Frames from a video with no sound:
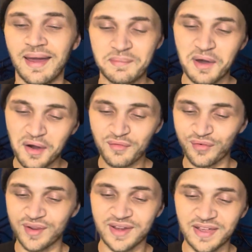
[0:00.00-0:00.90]
I'm
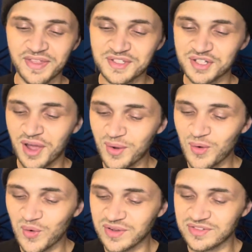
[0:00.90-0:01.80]
over it. End the
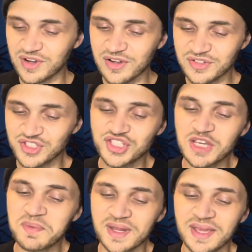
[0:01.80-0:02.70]
show because y'all just
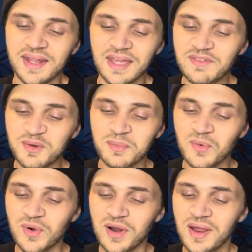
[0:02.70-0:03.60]
cheapening it even
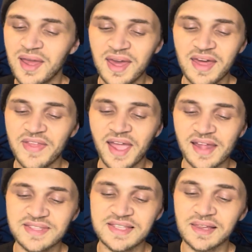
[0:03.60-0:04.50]
more. They
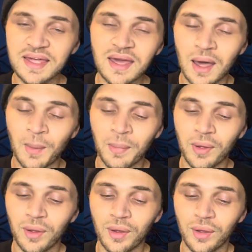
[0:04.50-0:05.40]
got Slim
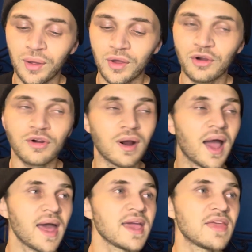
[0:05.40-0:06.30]

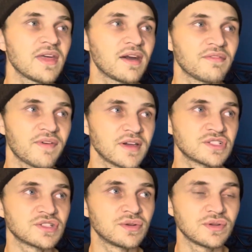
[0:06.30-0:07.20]
crying in the
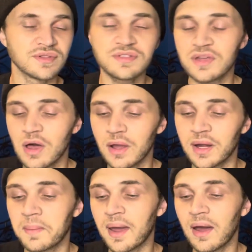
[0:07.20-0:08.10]
confessionals talking
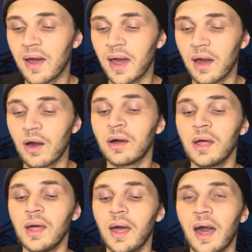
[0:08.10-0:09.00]
about how
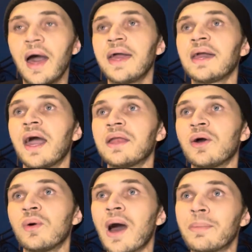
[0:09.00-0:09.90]
I ain't got
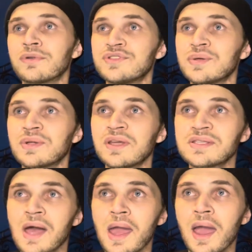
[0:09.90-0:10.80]
no opportunities,
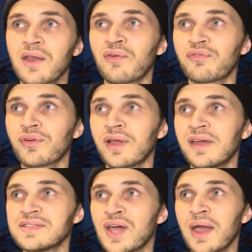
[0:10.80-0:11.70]
I ain't got no
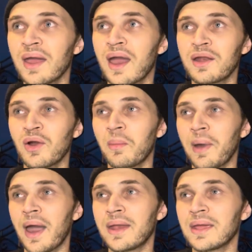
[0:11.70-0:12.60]
friends, I ain't got
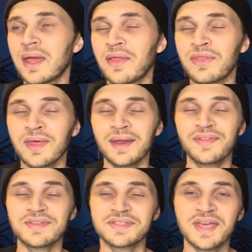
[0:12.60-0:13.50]
nobody. And then at
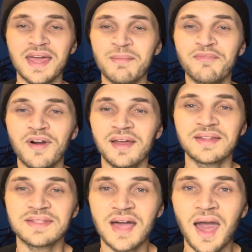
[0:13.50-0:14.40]
the same
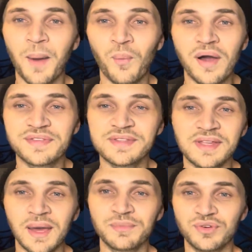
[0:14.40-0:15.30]
fucking time, while
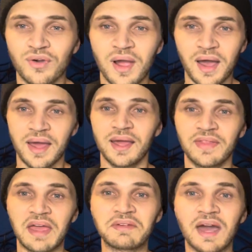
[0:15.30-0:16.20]
Slim's crying,
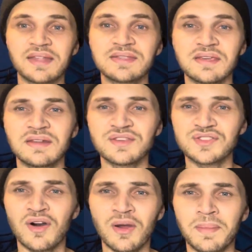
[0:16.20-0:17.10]
they've got Sidney
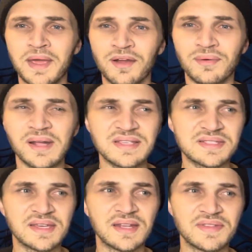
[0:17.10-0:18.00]
Starr being
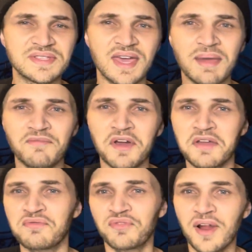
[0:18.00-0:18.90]
arrested in the same
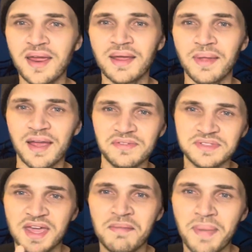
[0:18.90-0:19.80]
fucking frame, like in the
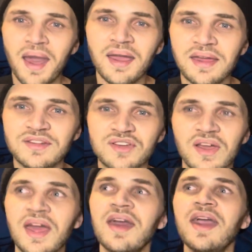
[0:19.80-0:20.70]
same package.
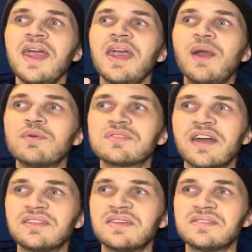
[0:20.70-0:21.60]
Like, it was
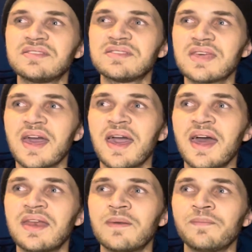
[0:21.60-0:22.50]
like this sad,